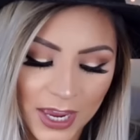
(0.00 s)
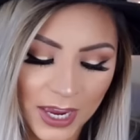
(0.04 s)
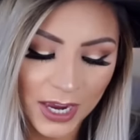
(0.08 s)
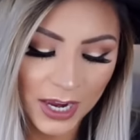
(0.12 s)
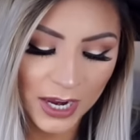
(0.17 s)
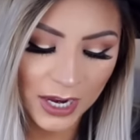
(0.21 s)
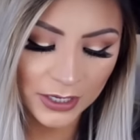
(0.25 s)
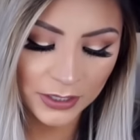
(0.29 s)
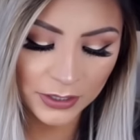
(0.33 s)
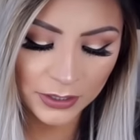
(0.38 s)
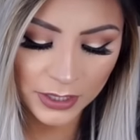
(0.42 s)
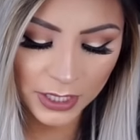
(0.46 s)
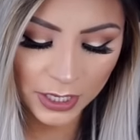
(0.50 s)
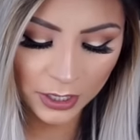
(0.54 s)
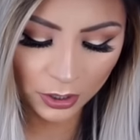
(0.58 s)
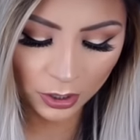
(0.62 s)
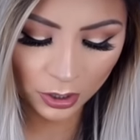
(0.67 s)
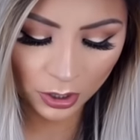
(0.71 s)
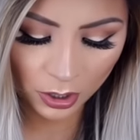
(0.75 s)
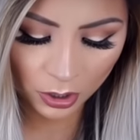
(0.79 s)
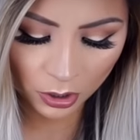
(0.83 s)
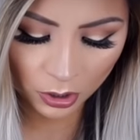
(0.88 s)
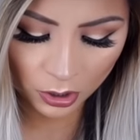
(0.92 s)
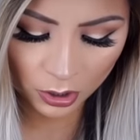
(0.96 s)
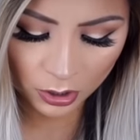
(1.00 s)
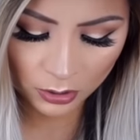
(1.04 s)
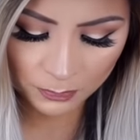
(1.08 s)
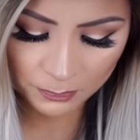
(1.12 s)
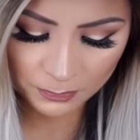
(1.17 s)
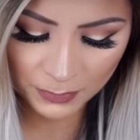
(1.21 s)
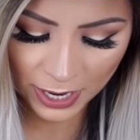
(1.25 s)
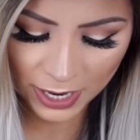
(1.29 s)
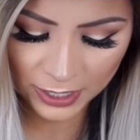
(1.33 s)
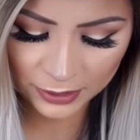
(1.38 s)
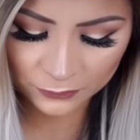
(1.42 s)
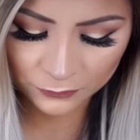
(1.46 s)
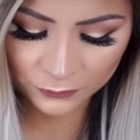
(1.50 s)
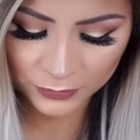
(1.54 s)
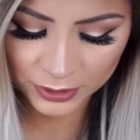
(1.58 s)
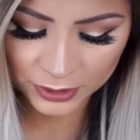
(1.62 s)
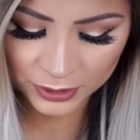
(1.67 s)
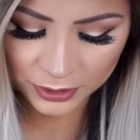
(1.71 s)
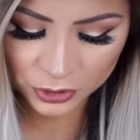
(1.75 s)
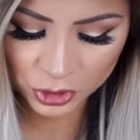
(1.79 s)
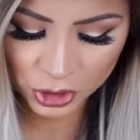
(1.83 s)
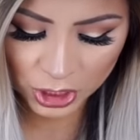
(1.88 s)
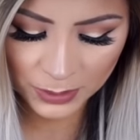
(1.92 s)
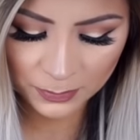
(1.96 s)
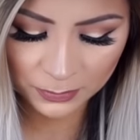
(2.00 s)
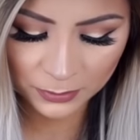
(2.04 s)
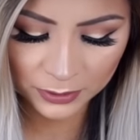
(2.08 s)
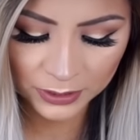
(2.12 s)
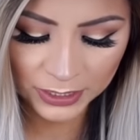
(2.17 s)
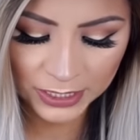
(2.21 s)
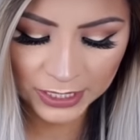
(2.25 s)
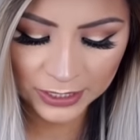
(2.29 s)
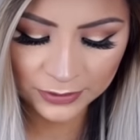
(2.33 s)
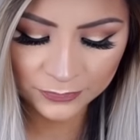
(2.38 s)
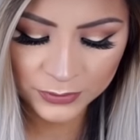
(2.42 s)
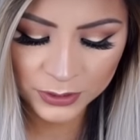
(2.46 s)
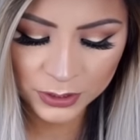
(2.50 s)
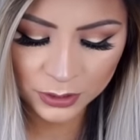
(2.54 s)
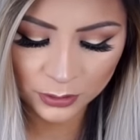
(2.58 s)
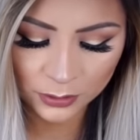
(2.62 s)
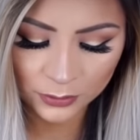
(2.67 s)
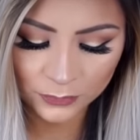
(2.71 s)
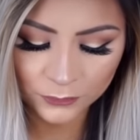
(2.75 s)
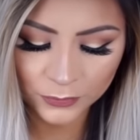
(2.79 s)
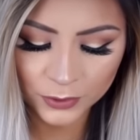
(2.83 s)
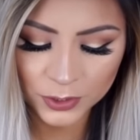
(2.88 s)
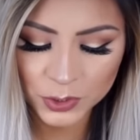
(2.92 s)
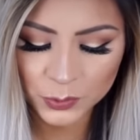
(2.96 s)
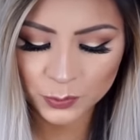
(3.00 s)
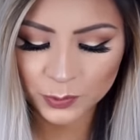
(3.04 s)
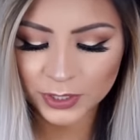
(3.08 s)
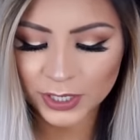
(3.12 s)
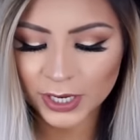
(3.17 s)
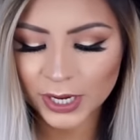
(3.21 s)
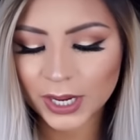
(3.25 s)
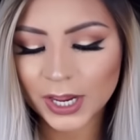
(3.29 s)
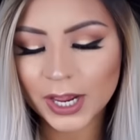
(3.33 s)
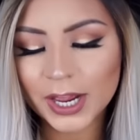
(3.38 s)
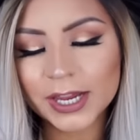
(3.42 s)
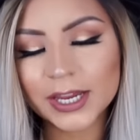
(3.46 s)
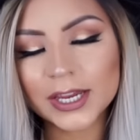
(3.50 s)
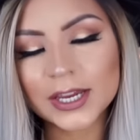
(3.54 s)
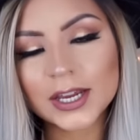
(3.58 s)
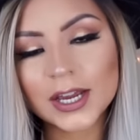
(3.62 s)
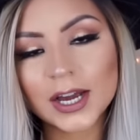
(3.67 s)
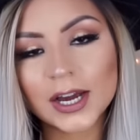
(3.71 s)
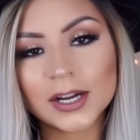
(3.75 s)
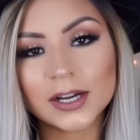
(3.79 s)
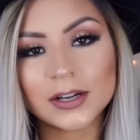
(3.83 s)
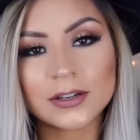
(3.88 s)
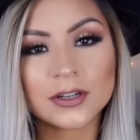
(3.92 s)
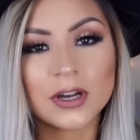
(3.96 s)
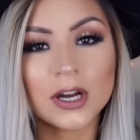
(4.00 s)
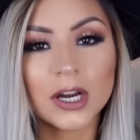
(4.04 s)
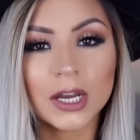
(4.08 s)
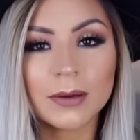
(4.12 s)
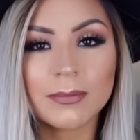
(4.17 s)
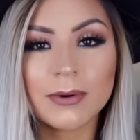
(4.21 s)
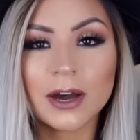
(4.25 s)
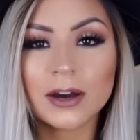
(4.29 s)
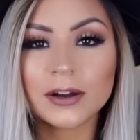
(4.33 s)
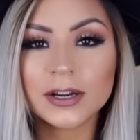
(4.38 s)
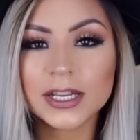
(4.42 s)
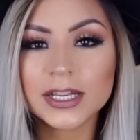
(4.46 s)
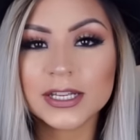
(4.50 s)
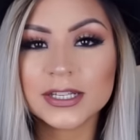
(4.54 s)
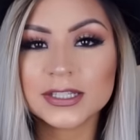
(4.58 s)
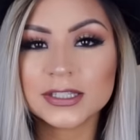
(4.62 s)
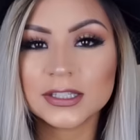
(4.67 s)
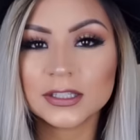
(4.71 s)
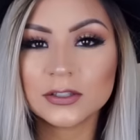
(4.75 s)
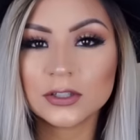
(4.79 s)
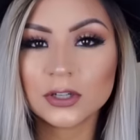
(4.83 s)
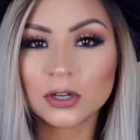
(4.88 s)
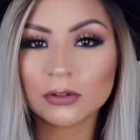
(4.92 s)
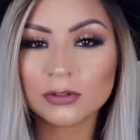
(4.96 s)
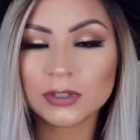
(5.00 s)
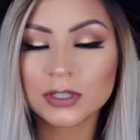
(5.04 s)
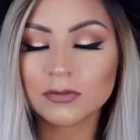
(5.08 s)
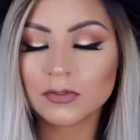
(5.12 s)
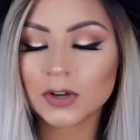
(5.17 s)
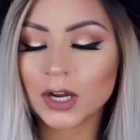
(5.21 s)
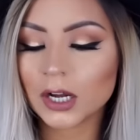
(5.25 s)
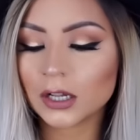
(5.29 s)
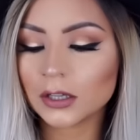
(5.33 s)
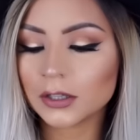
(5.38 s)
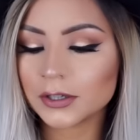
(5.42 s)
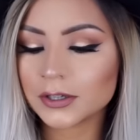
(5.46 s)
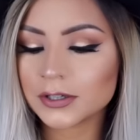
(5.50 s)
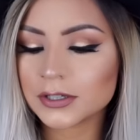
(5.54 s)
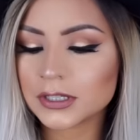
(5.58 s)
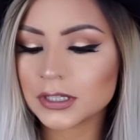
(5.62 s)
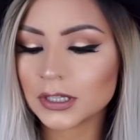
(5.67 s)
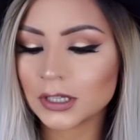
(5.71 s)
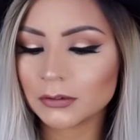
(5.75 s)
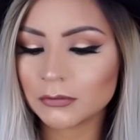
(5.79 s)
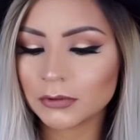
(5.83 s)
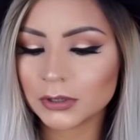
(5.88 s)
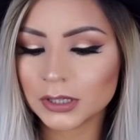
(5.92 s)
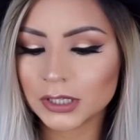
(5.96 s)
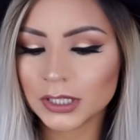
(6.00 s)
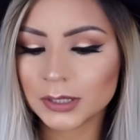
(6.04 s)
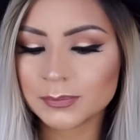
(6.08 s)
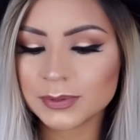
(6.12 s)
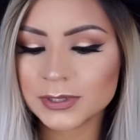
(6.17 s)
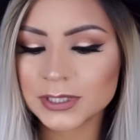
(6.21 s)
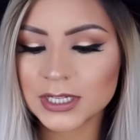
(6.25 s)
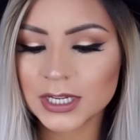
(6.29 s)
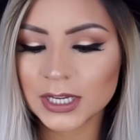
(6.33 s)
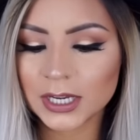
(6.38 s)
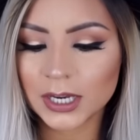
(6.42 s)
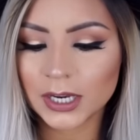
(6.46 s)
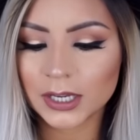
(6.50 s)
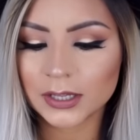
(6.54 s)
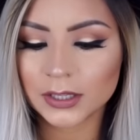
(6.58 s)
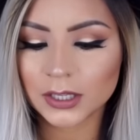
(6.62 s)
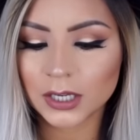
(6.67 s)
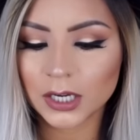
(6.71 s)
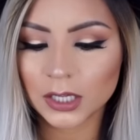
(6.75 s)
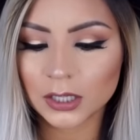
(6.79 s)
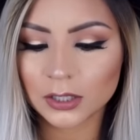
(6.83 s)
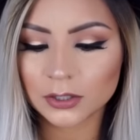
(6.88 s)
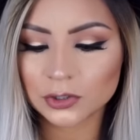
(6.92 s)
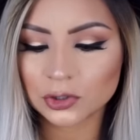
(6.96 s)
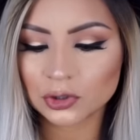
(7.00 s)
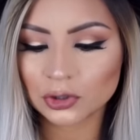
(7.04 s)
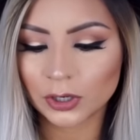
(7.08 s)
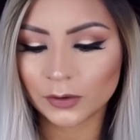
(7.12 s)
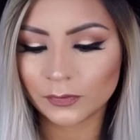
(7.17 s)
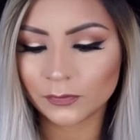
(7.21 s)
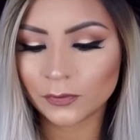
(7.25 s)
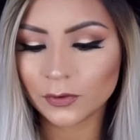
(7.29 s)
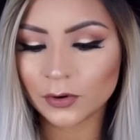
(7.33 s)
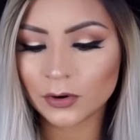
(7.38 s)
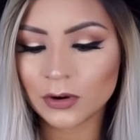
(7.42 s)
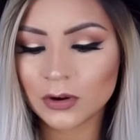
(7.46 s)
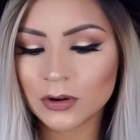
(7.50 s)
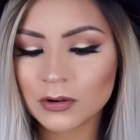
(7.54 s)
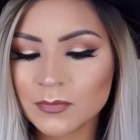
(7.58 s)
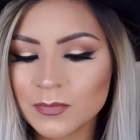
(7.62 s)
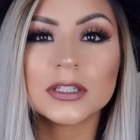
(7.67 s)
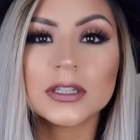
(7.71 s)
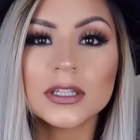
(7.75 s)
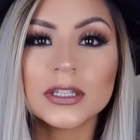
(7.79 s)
And they are all matte finish, I believe. So the first one I, I gotta talk about is the Dose of Colors Liquid Lipstick in the color Truffle.